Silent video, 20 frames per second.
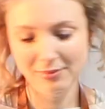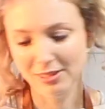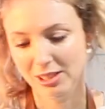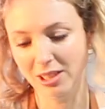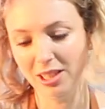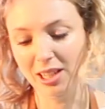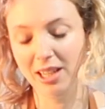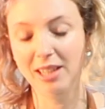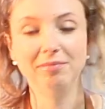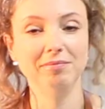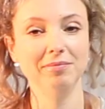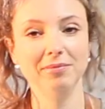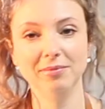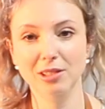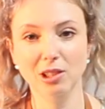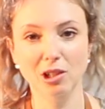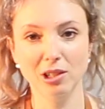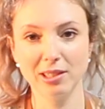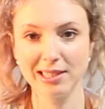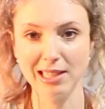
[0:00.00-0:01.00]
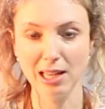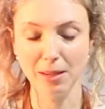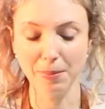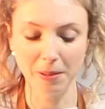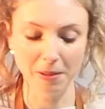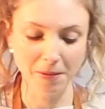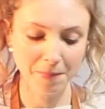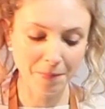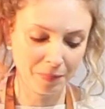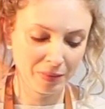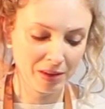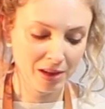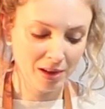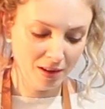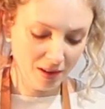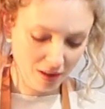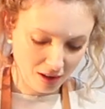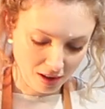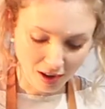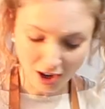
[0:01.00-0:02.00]
Okay, a lot of slapping.
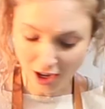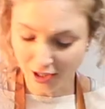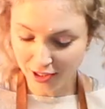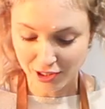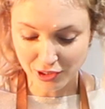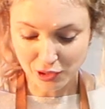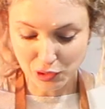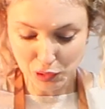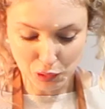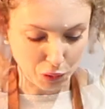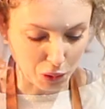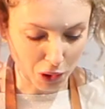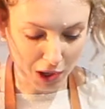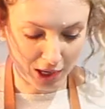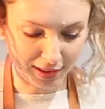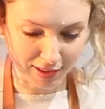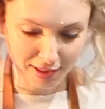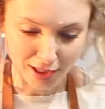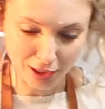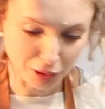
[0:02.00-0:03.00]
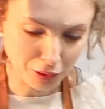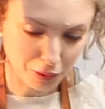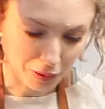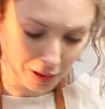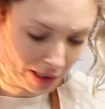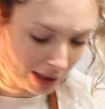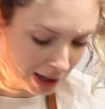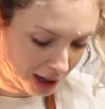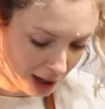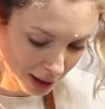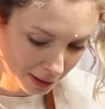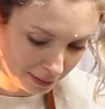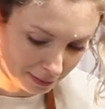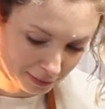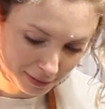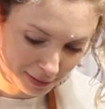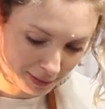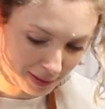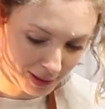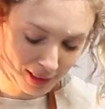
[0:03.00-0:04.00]
I'm gonna just try and center it
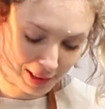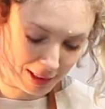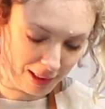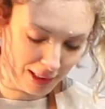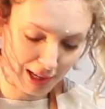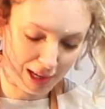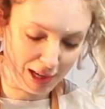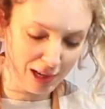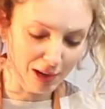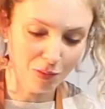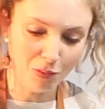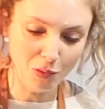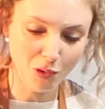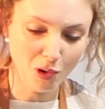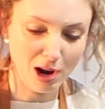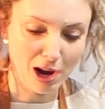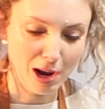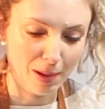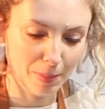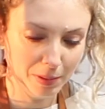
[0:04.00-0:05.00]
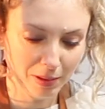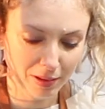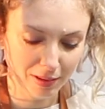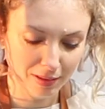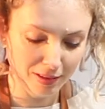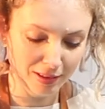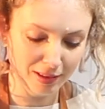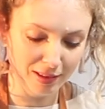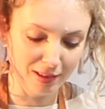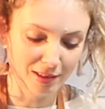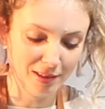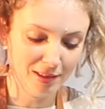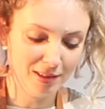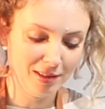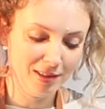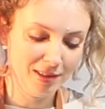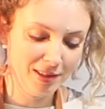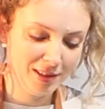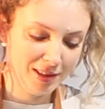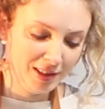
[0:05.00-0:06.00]
and see what happens.
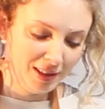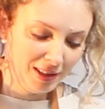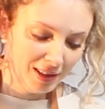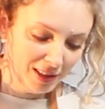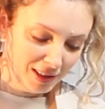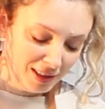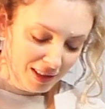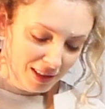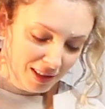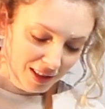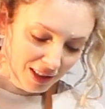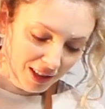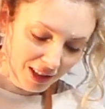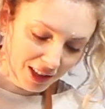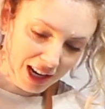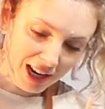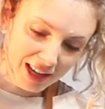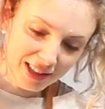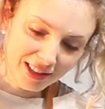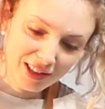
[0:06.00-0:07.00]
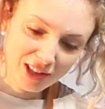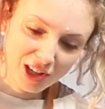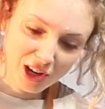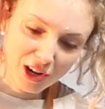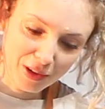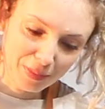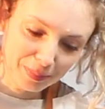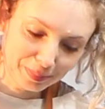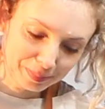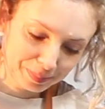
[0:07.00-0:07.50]
Okay, so